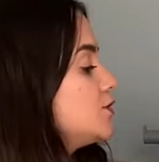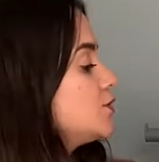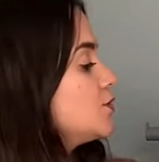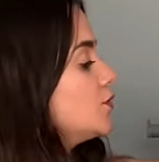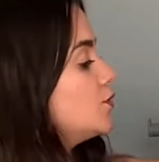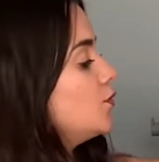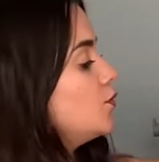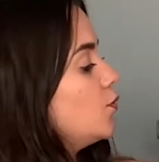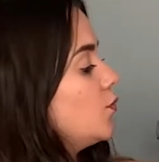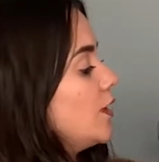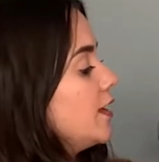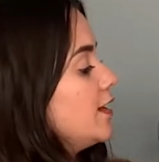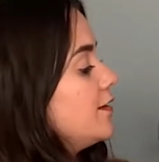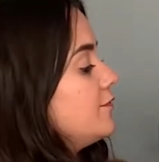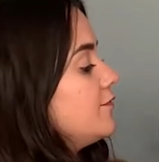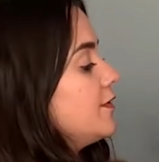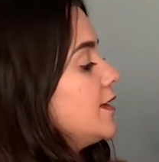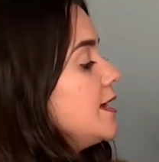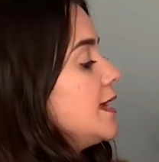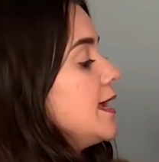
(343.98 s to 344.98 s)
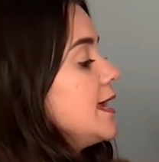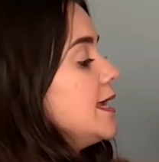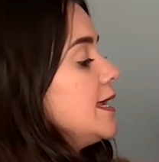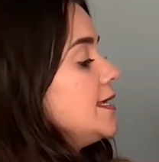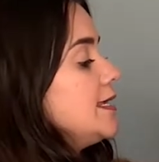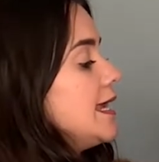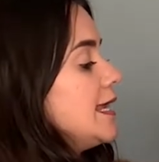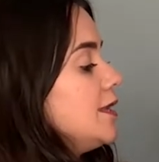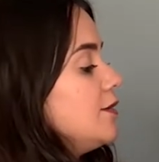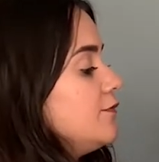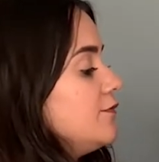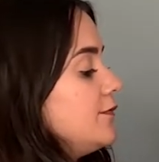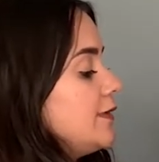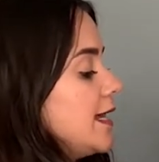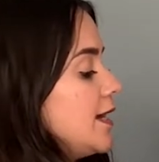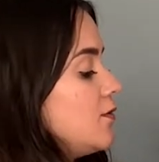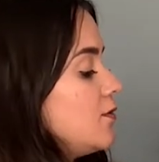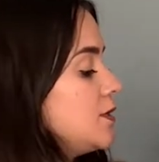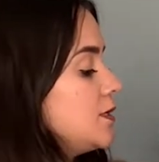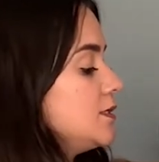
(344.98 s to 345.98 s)
suit with yellow
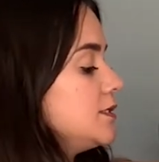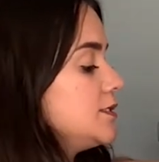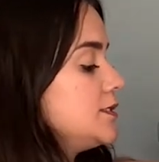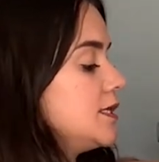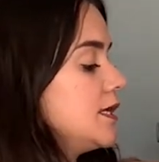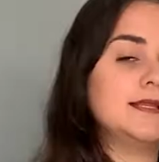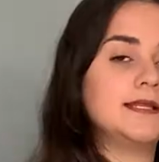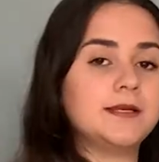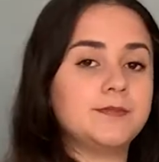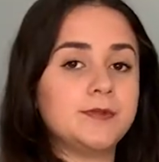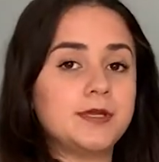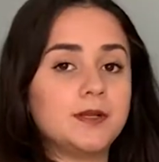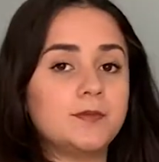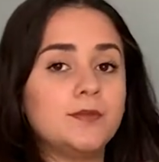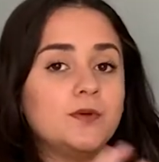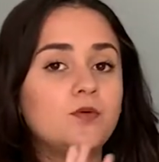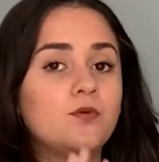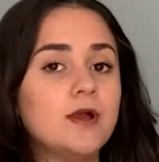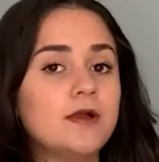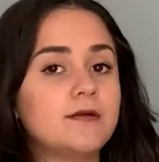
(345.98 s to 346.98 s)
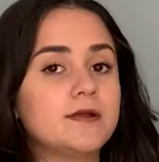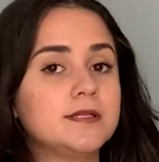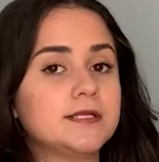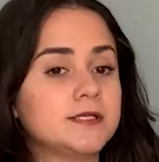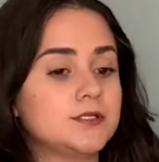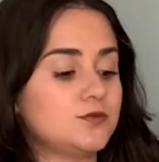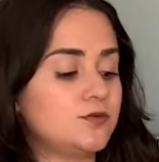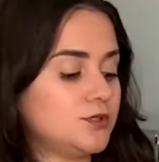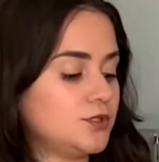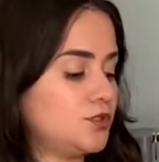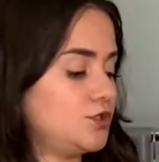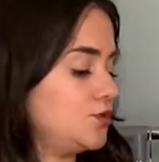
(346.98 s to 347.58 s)
flowers. And then I'm gonna be wearing this one